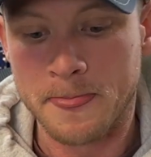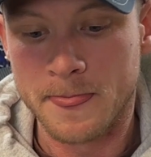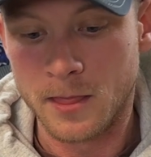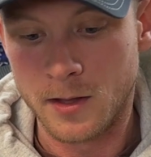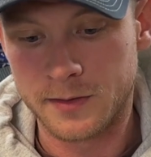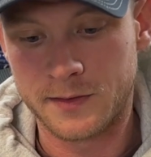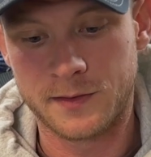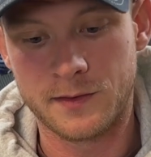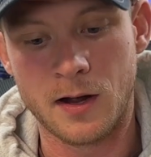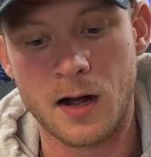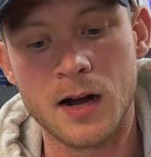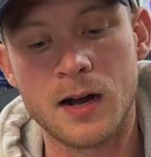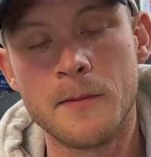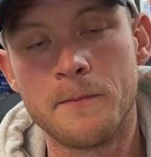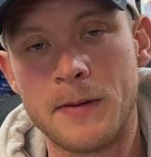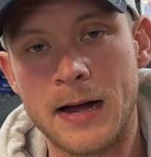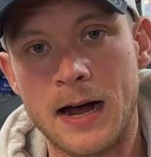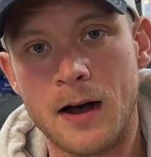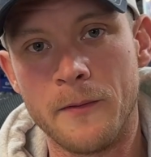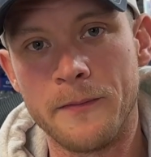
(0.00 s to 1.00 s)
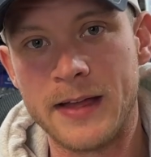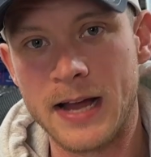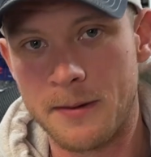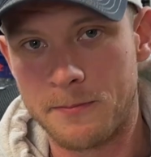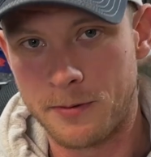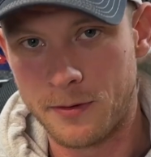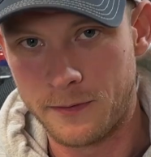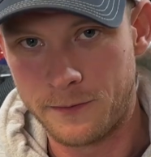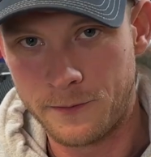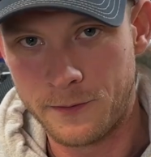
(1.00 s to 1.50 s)
let's talk about that
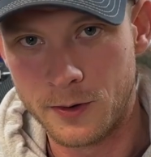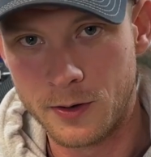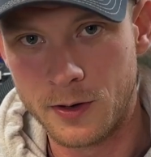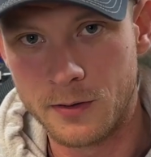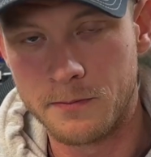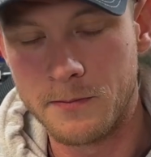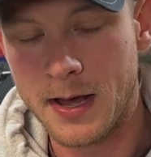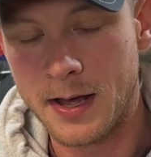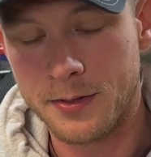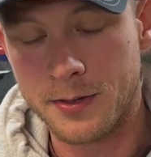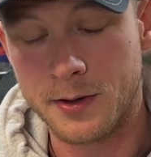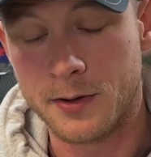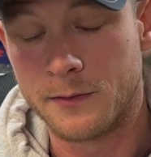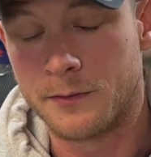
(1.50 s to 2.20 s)
preferred method